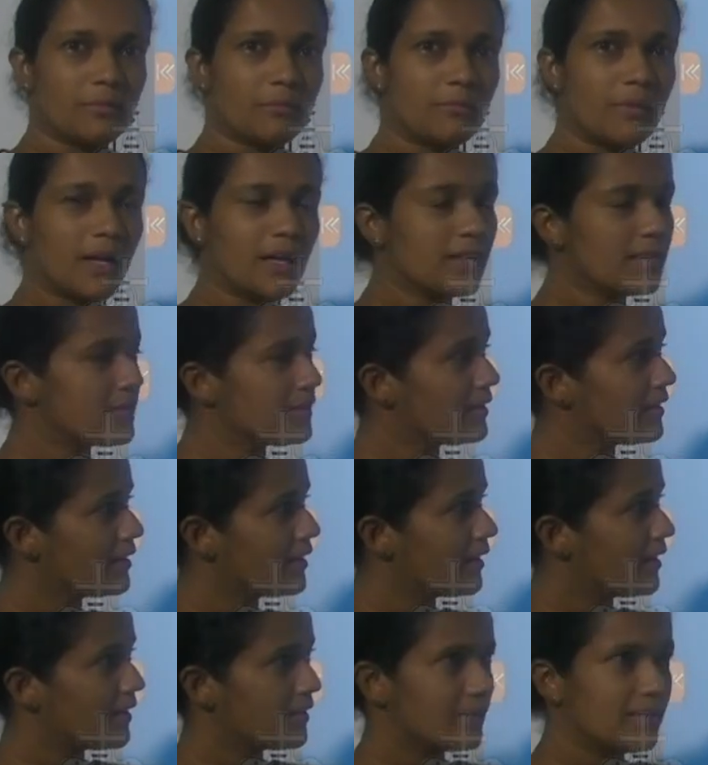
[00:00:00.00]
but
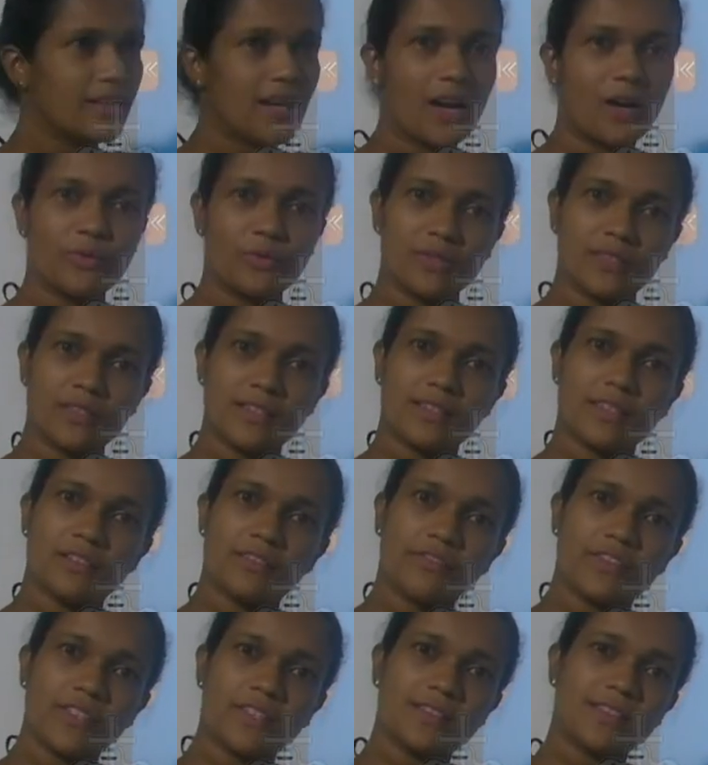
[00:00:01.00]
the outer
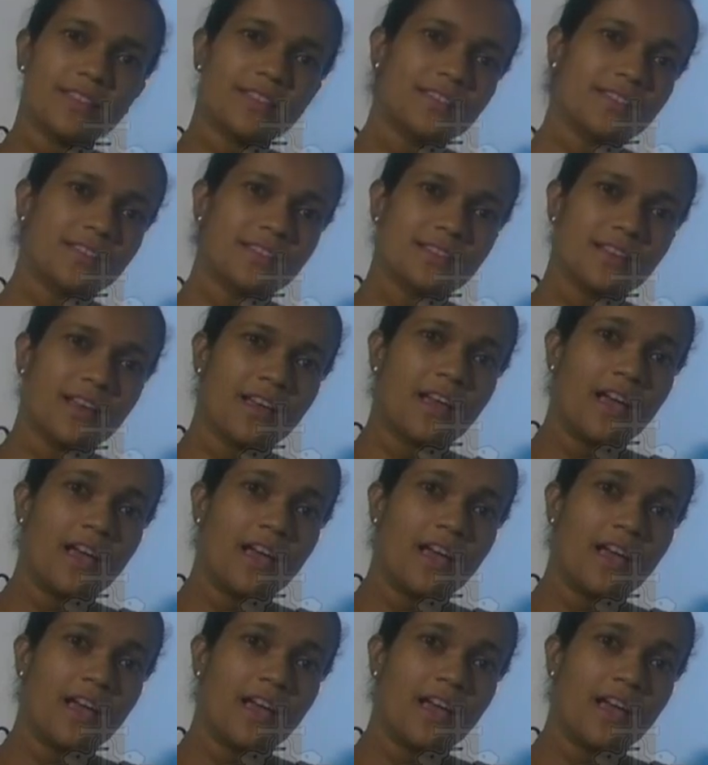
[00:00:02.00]
surface